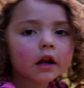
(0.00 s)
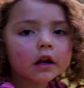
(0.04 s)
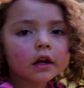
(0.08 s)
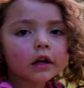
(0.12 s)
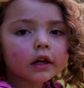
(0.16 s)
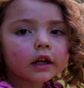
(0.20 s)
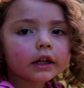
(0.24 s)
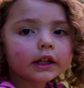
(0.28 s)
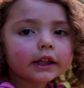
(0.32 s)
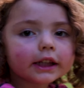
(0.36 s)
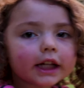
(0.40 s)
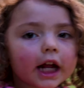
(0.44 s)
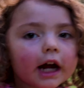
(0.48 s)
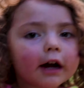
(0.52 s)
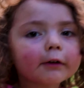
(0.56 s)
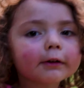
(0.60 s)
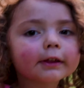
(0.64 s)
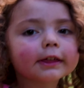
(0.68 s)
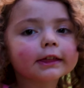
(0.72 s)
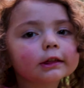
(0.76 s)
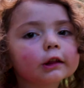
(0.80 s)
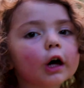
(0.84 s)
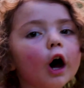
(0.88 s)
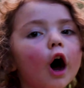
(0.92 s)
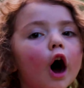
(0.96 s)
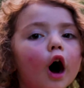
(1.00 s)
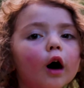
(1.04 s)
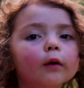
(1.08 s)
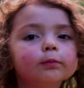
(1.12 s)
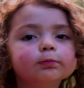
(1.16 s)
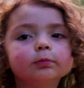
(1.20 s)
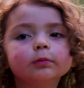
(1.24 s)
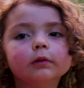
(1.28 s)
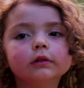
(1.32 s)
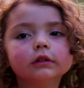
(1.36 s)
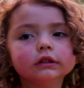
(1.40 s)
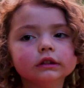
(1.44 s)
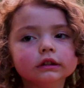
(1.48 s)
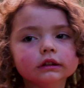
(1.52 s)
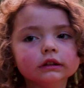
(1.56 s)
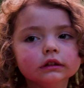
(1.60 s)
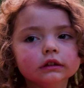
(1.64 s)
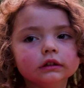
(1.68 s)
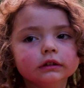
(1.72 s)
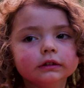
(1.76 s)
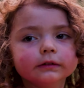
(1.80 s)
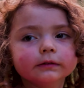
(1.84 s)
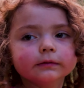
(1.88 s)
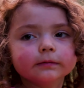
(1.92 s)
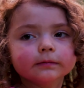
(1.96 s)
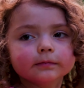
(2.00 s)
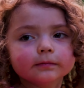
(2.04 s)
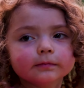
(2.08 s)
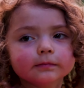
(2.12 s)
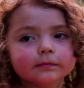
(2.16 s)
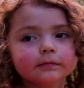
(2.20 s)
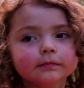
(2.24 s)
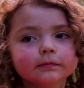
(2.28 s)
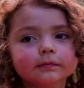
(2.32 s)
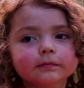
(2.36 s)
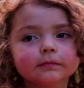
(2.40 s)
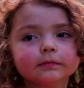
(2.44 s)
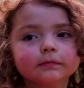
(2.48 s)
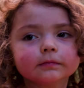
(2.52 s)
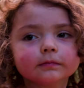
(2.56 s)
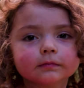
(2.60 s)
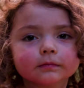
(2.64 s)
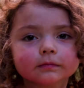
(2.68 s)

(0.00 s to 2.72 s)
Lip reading: and just see how it works tracking her as she goes by.